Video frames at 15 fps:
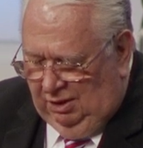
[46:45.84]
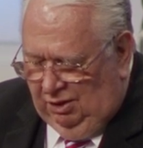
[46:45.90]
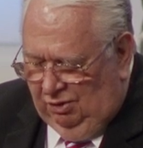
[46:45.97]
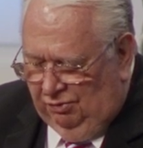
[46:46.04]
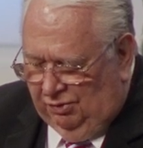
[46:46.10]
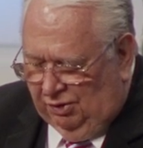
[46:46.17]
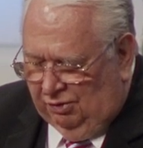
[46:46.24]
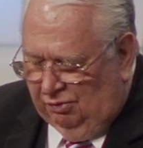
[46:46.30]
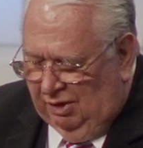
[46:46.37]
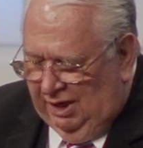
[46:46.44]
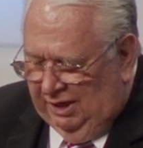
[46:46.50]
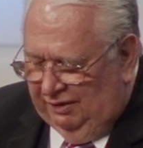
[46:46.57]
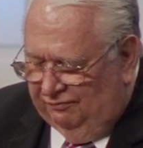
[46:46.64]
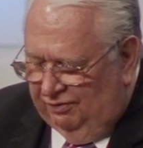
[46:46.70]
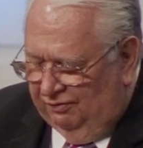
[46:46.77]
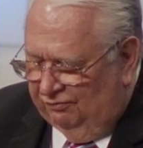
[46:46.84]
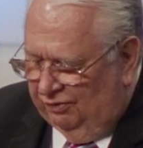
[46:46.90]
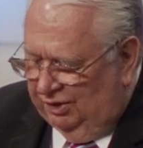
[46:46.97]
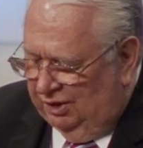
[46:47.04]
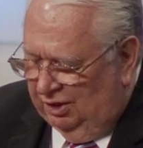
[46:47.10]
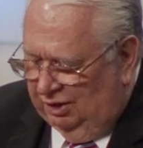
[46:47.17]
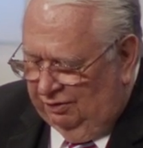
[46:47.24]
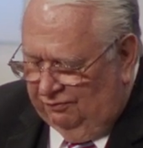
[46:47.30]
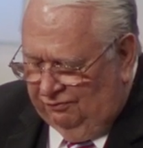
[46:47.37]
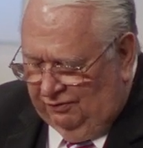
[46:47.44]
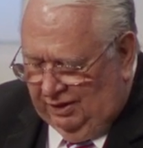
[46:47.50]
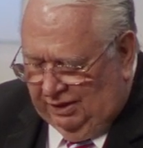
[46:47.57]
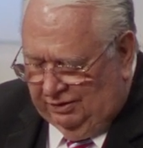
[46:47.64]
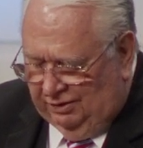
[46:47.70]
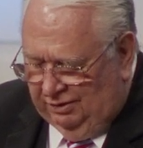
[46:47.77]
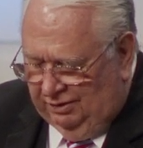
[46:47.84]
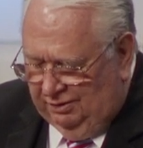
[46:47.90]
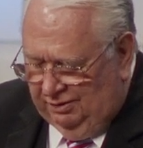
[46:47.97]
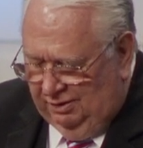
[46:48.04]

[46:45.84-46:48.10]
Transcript: Hear the cry of every heart, Father.